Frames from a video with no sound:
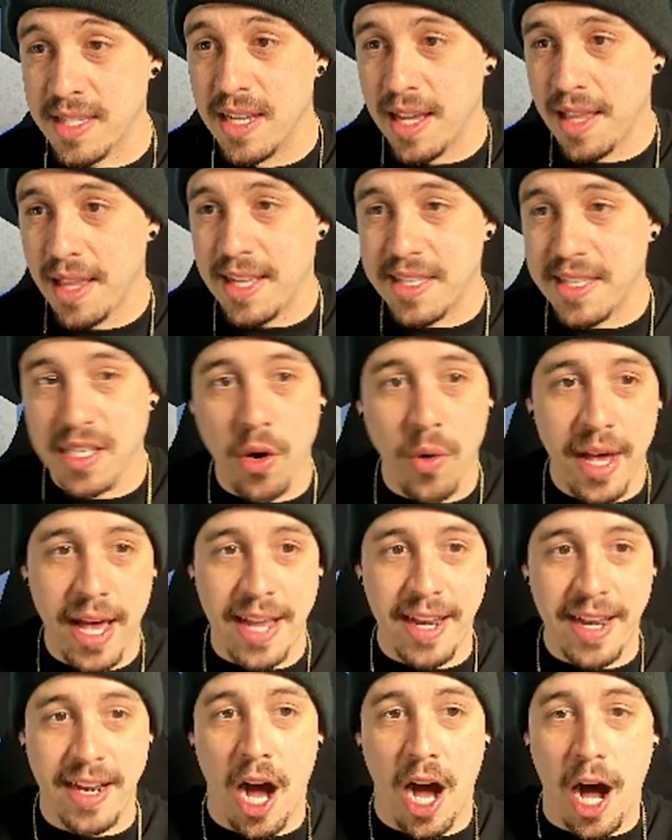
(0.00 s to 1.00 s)
let's go
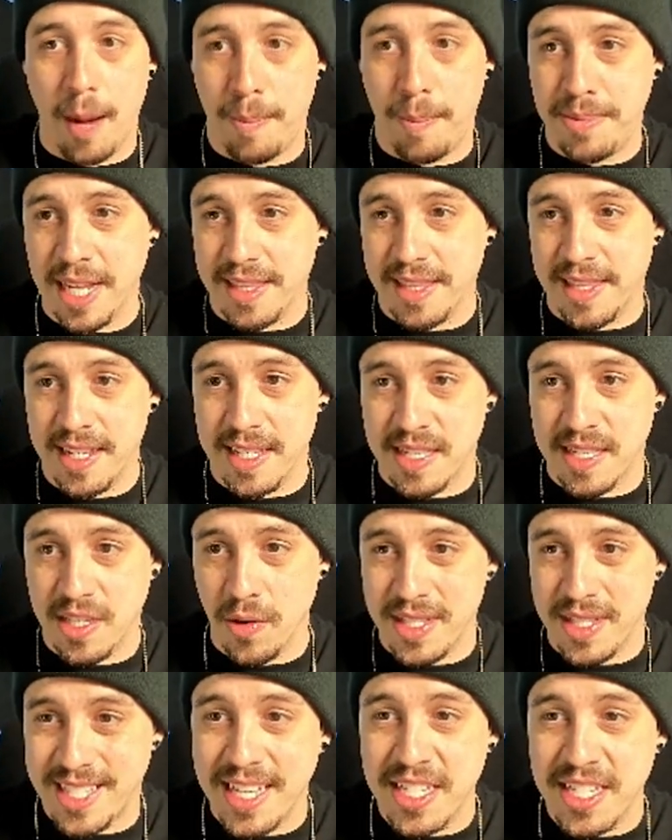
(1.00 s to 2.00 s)
ahead and update this. So it
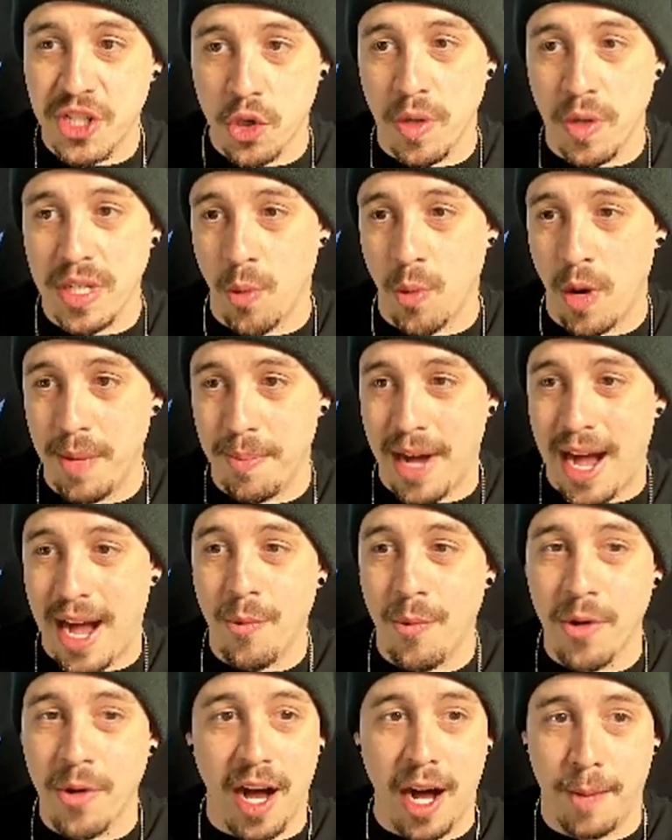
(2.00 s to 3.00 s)
says choice one, but I
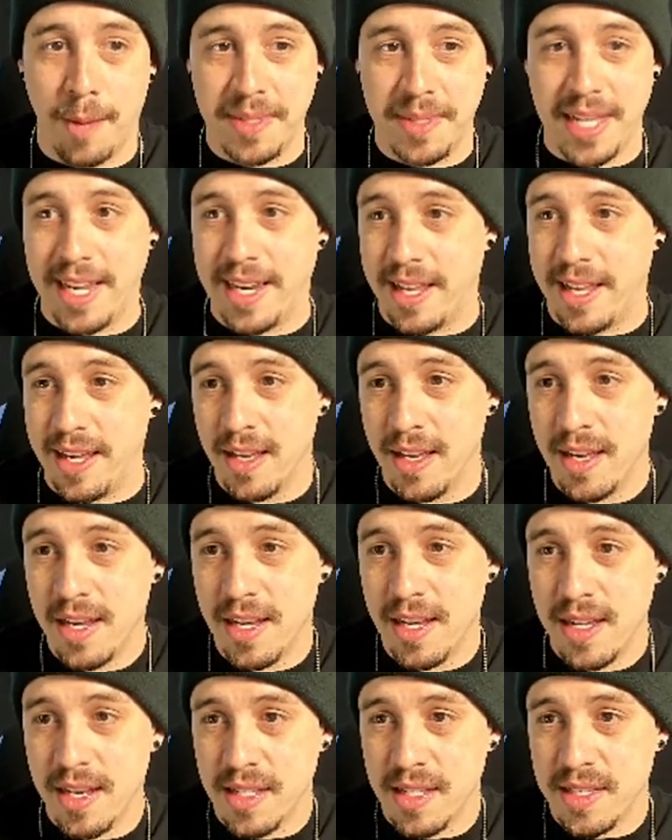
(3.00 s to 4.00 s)
want to update it
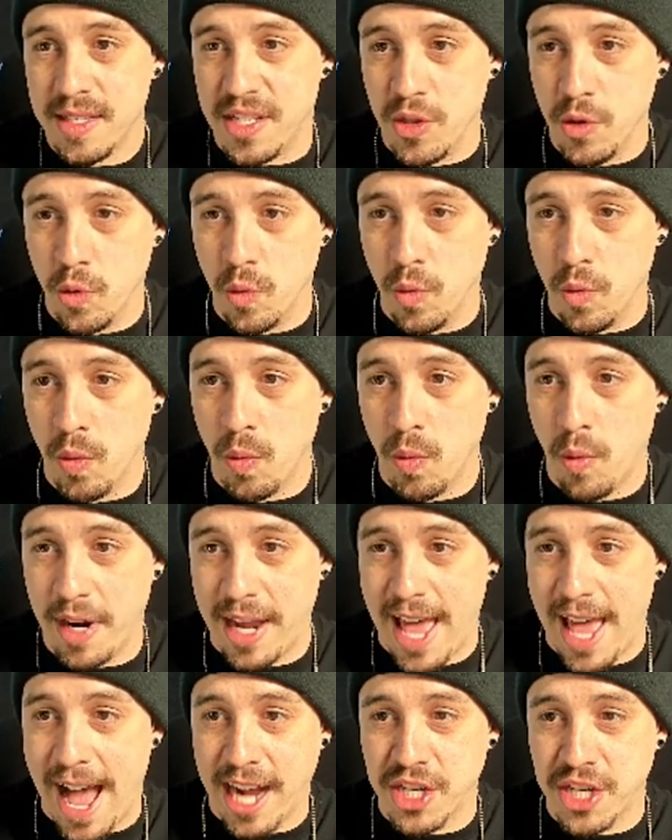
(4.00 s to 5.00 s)
to what it
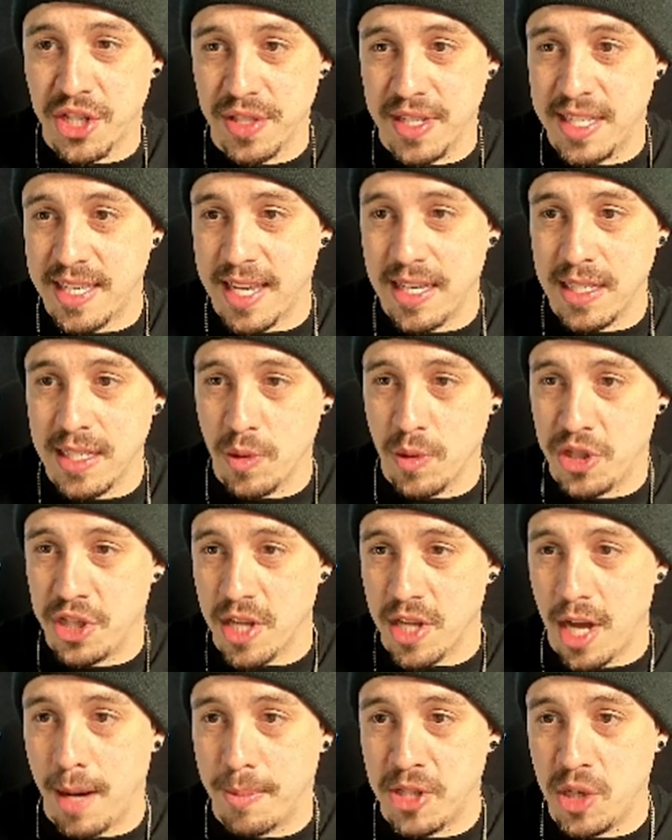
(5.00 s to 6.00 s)
actually says, which is
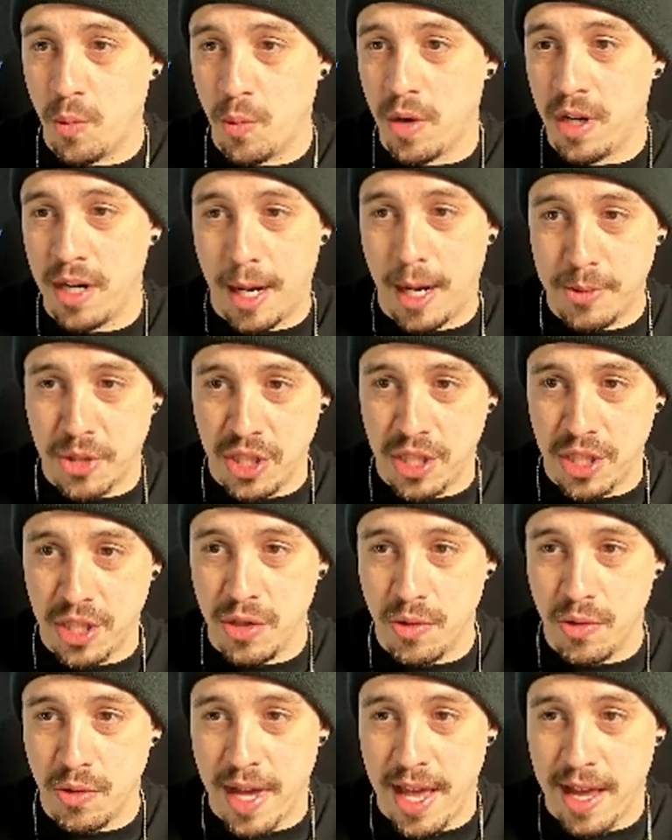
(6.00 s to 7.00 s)
option one, option
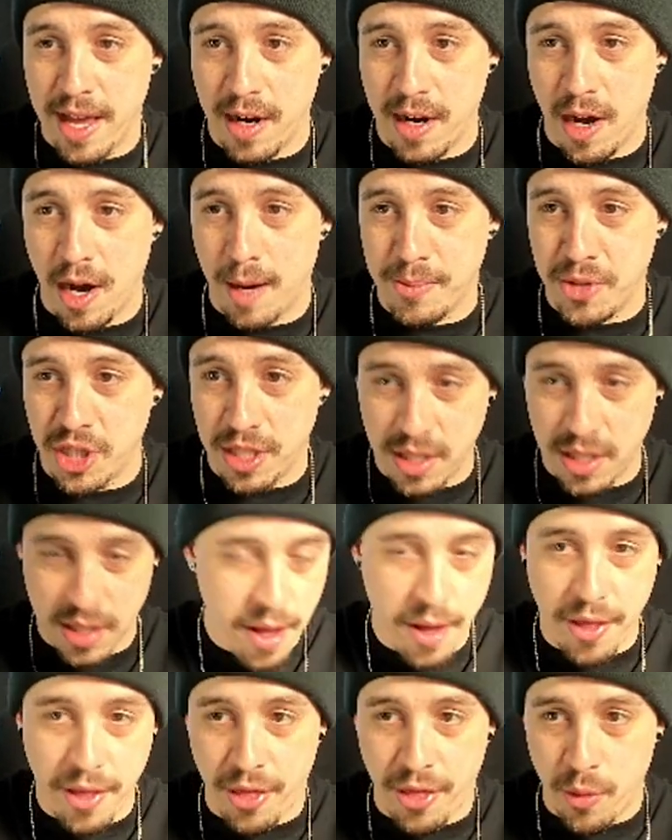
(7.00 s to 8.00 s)
two, and option
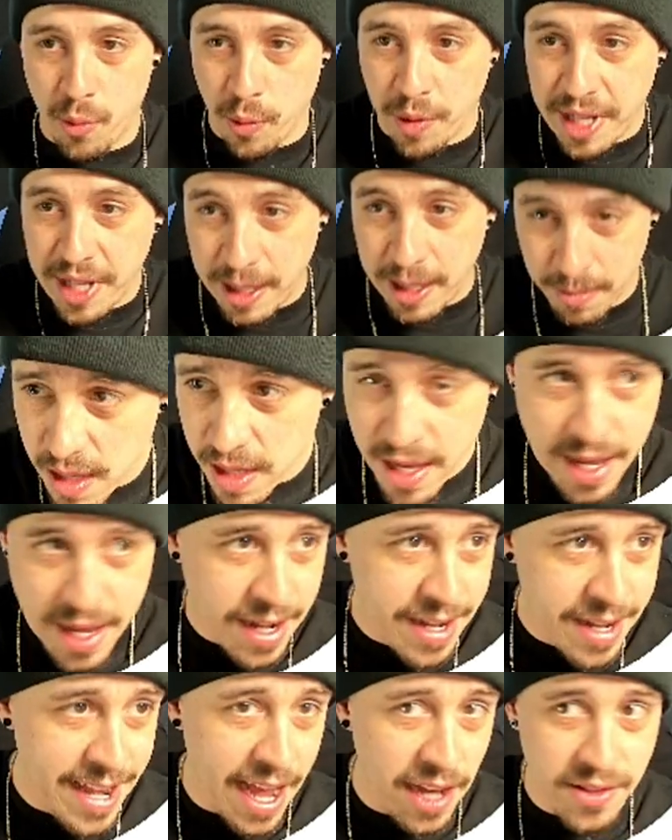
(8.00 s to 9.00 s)
three.
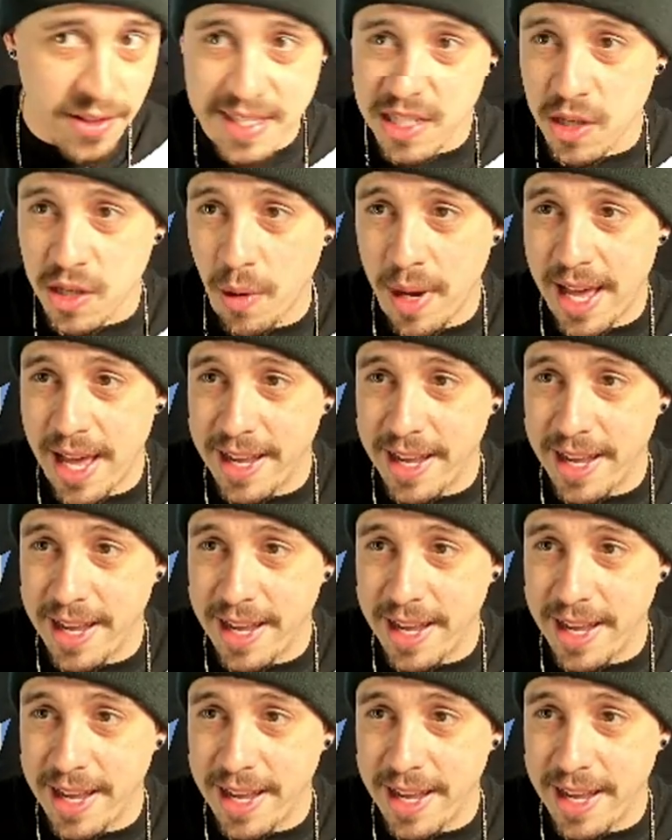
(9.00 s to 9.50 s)
Now let's go ahead